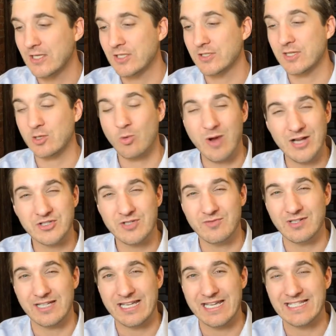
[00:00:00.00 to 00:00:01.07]
So the question
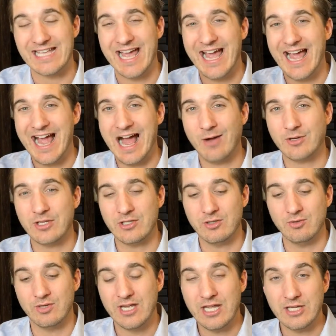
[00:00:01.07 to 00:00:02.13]
really is, how can
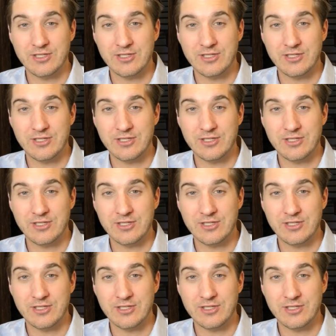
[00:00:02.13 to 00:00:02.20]
you